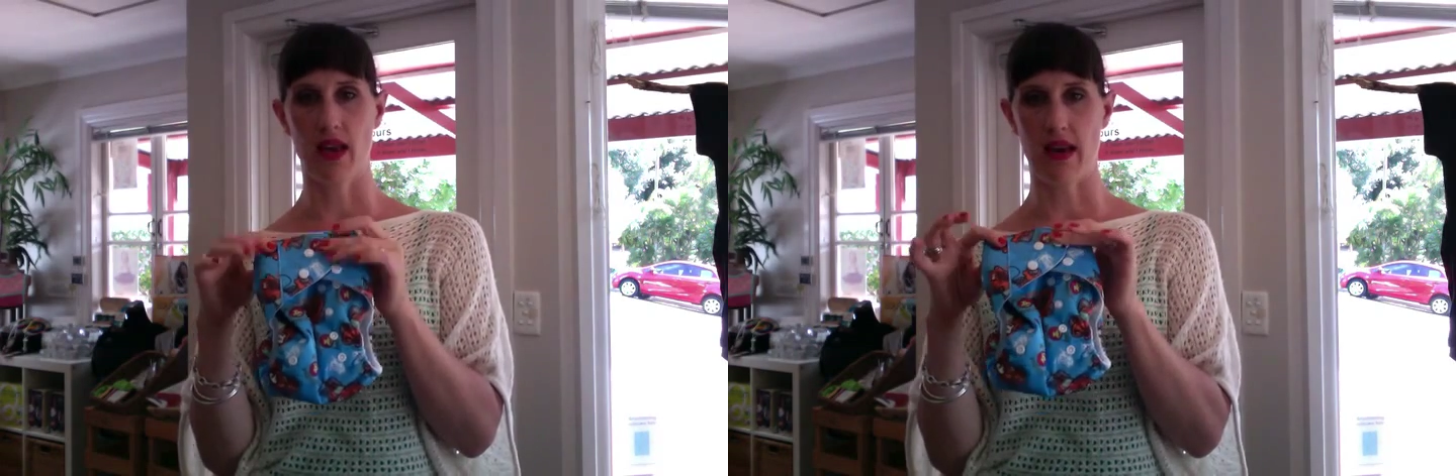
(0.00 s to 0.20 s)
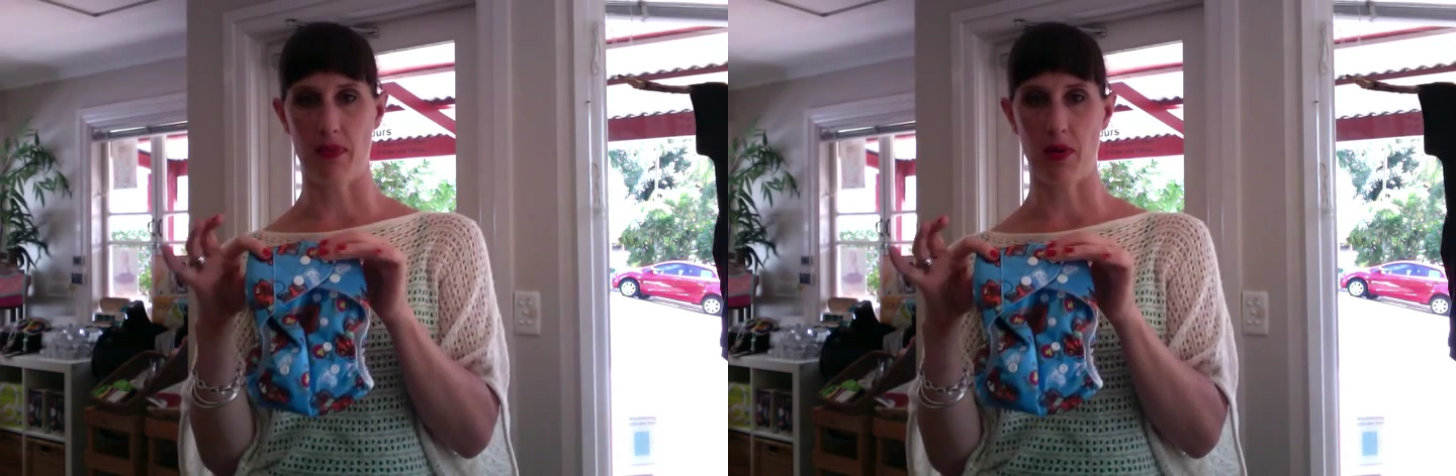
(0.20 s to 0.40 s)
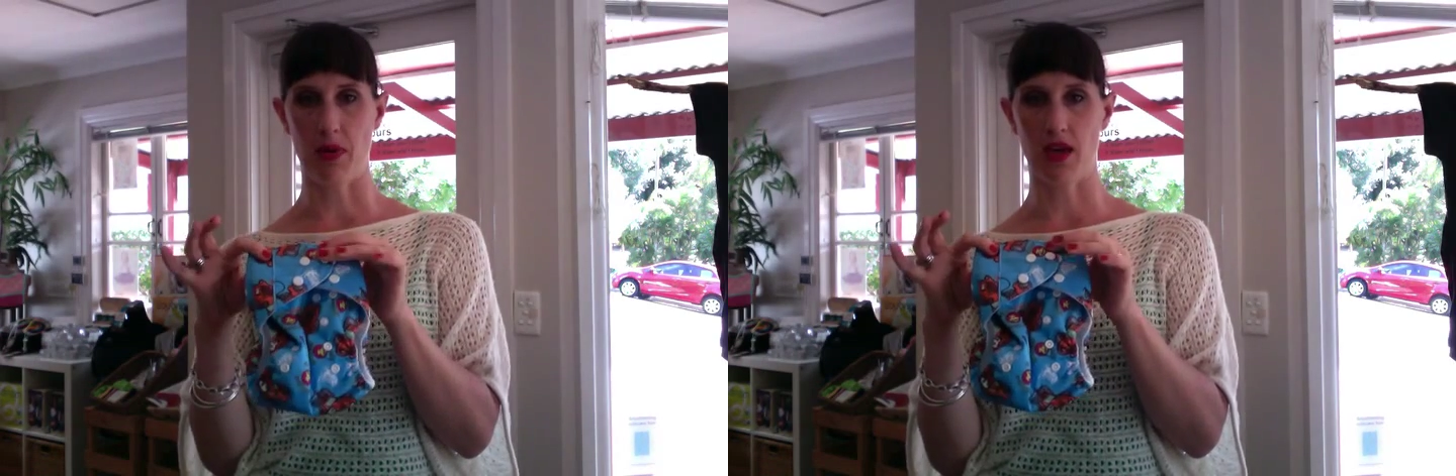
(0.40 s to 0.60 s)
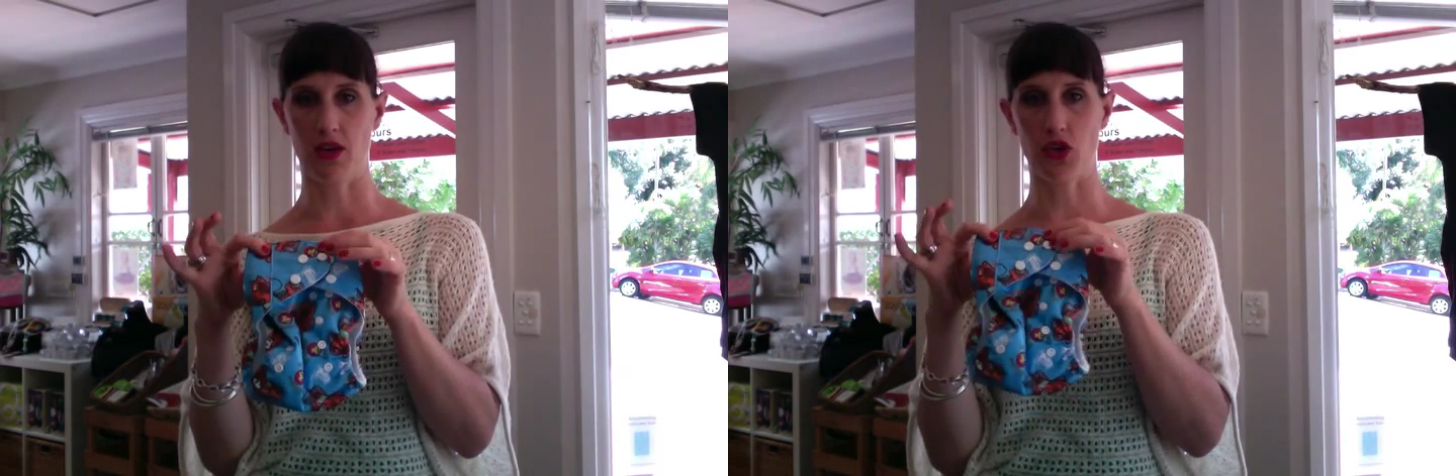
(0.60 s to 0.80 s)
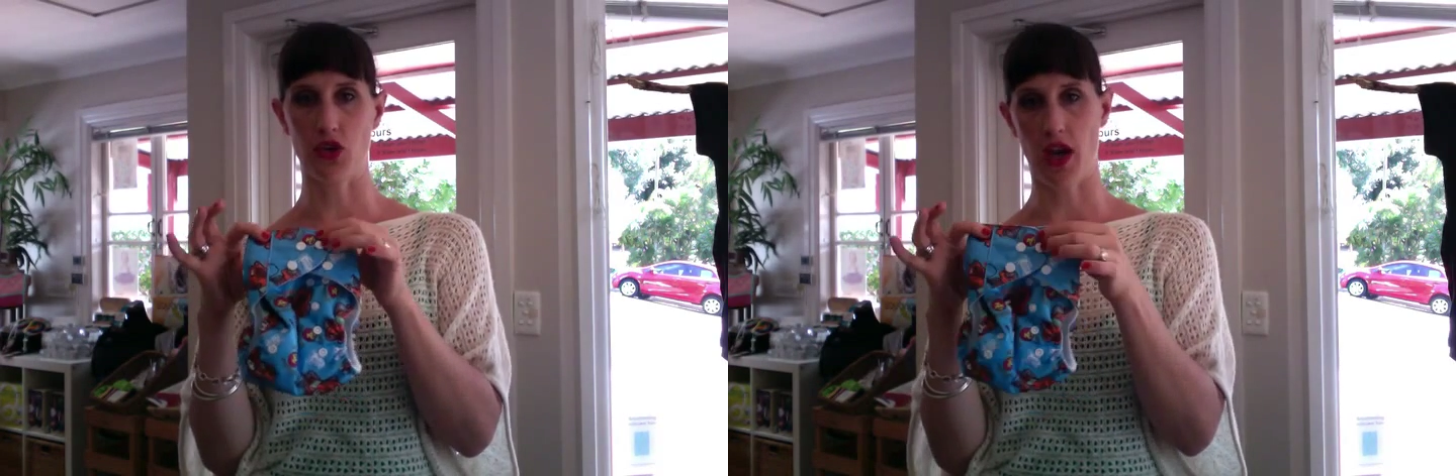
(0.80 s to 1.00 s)

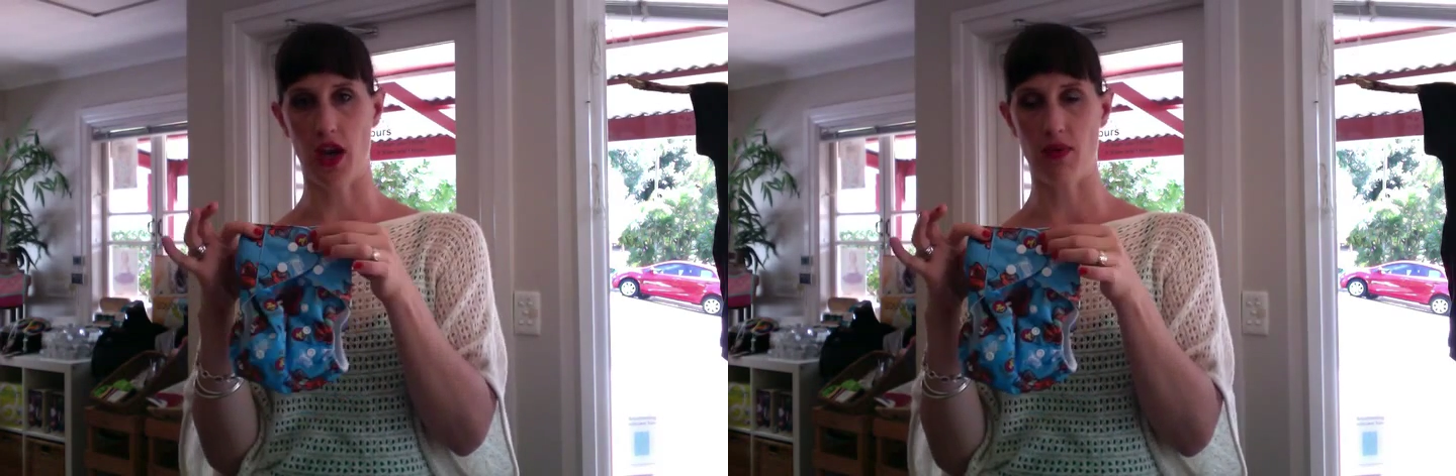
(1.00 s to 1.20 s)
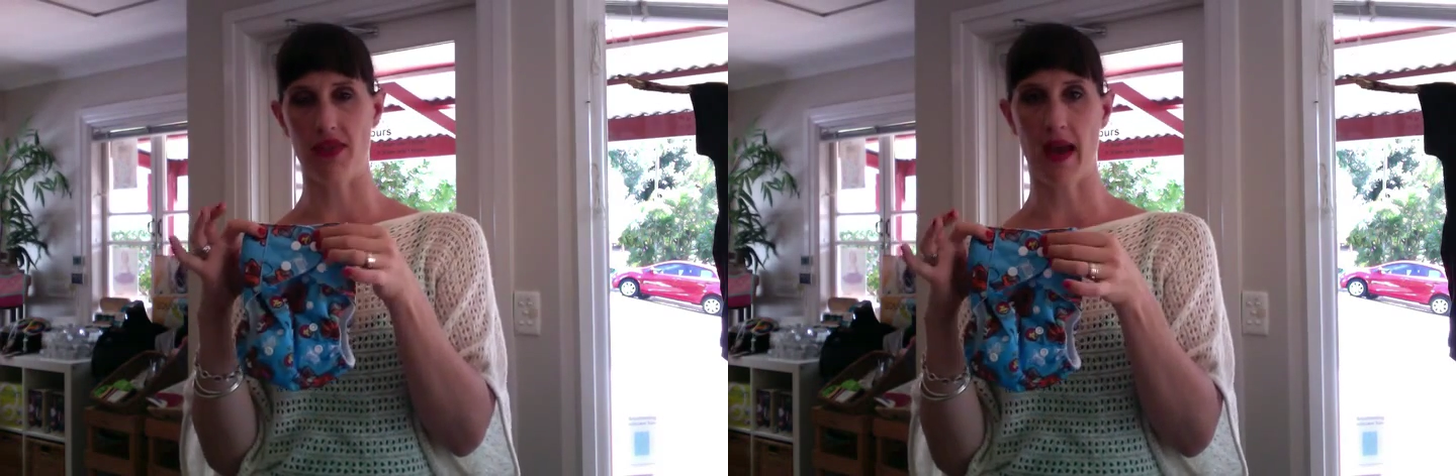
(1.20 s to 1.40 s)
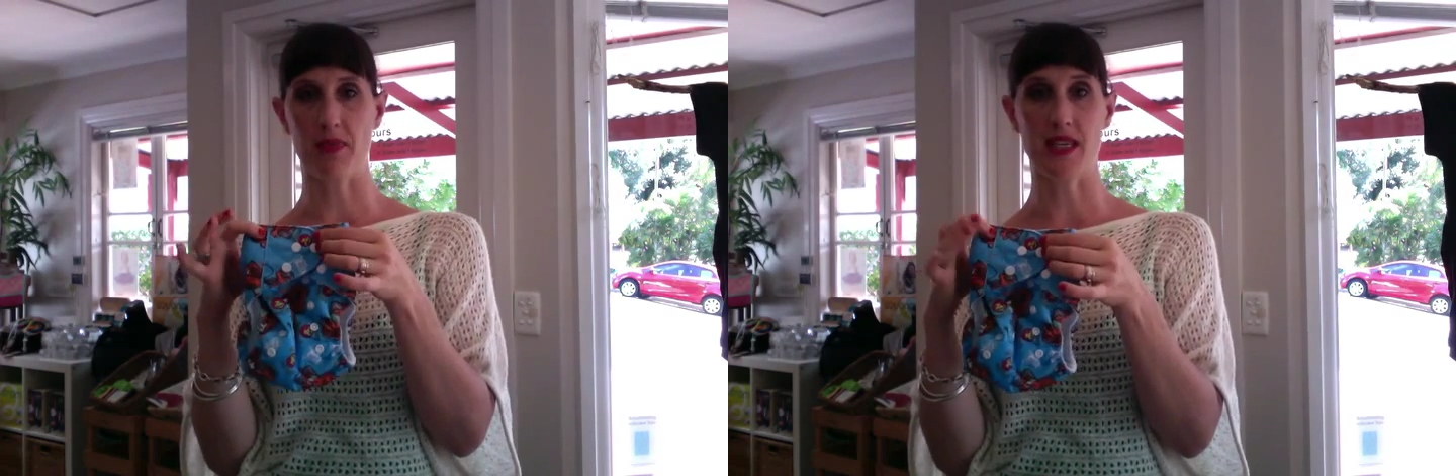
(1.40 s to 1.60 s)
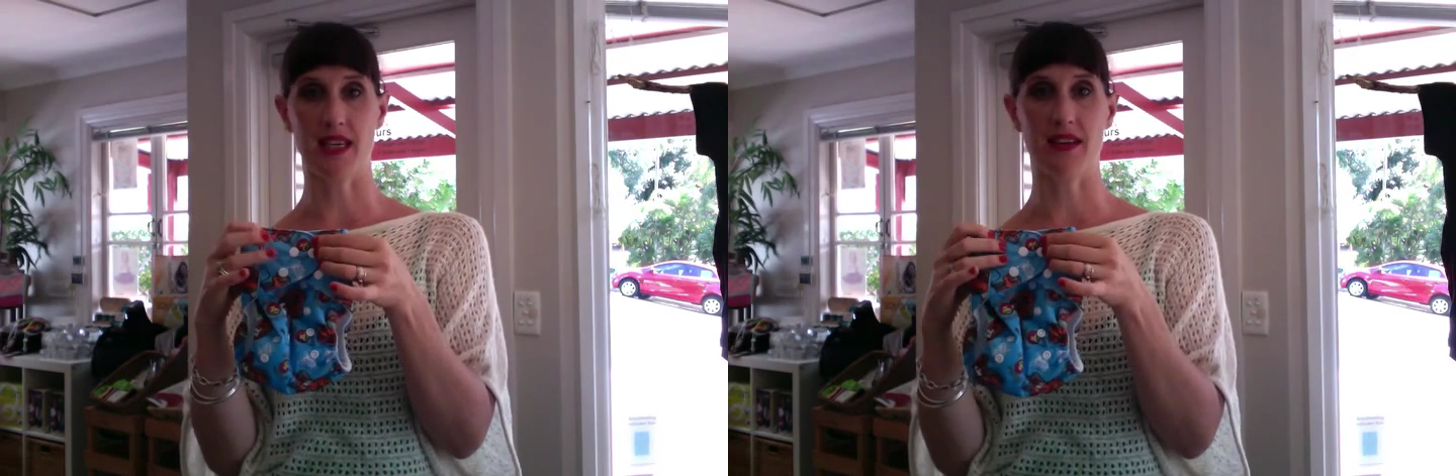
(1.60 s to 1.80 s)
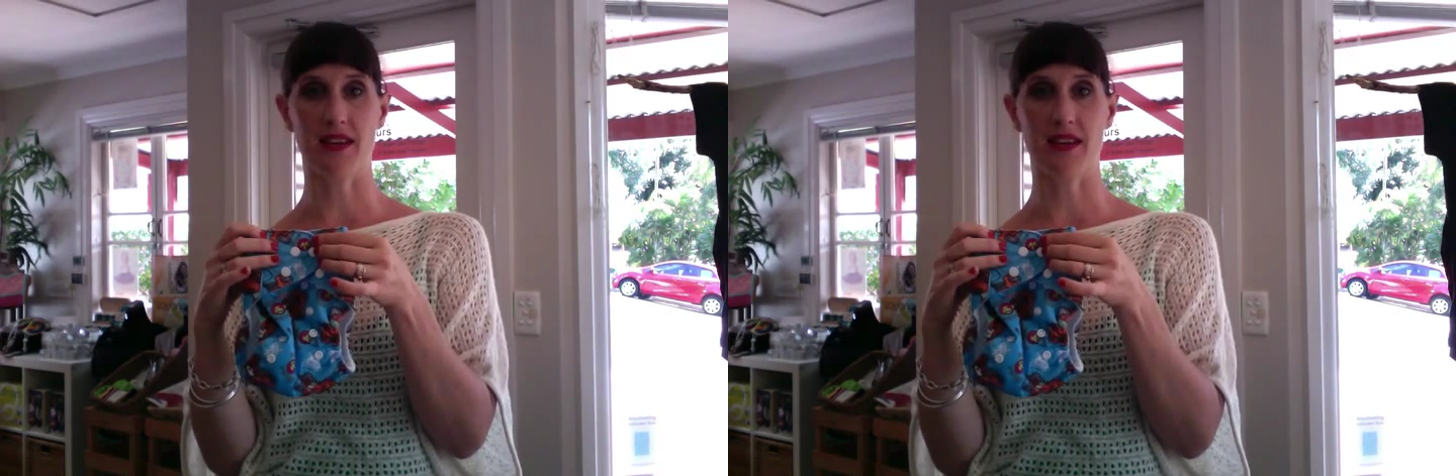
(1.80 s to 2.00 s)
nappying journey with that
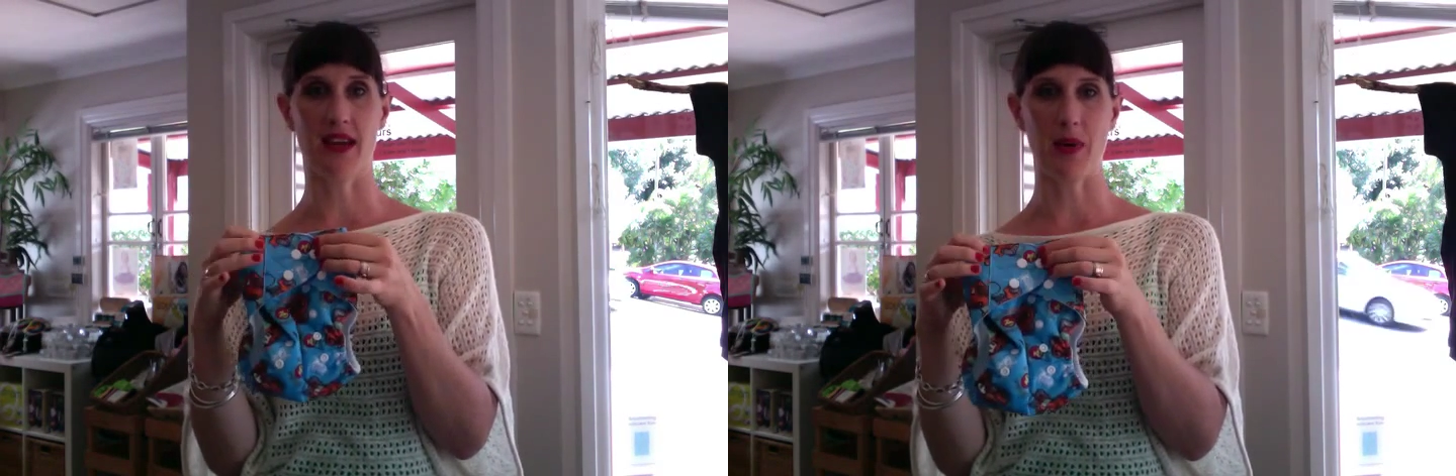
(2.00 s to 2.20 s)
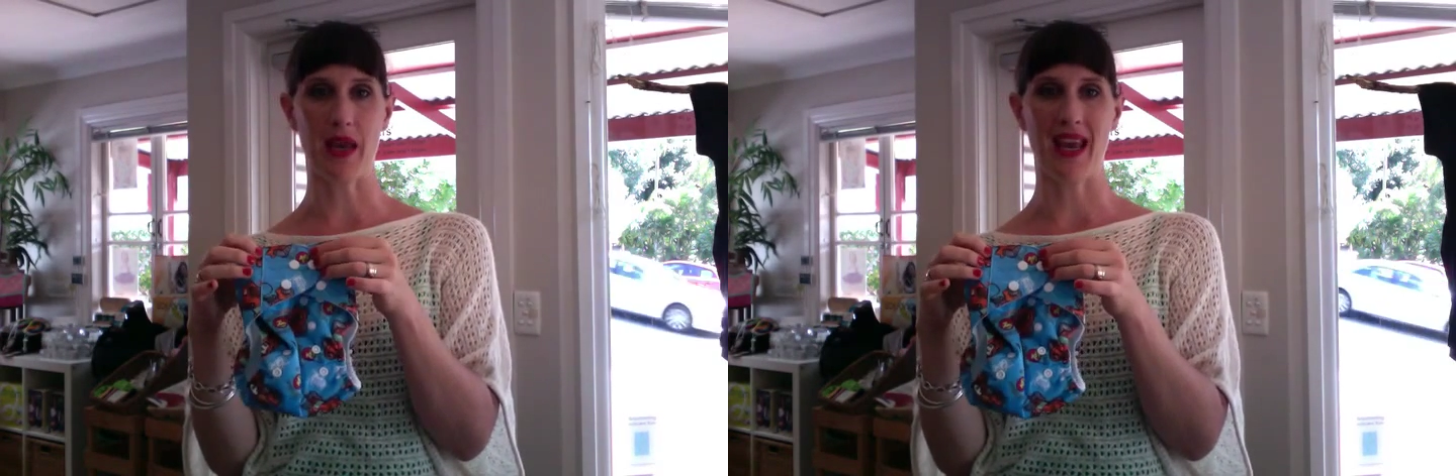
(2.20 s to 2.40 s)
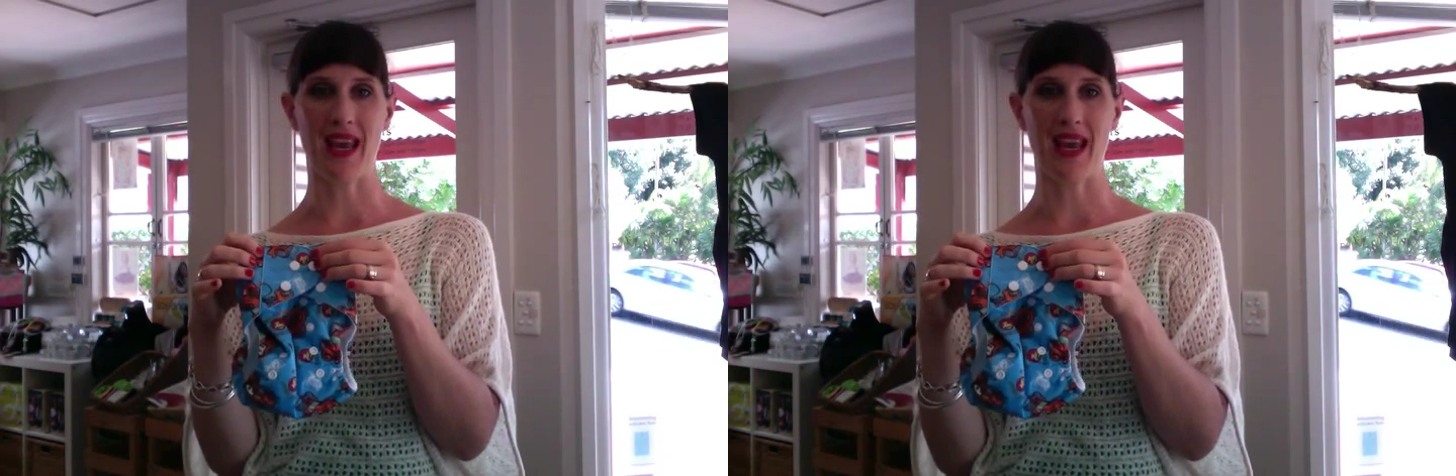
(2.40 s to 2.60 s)
particular nappy.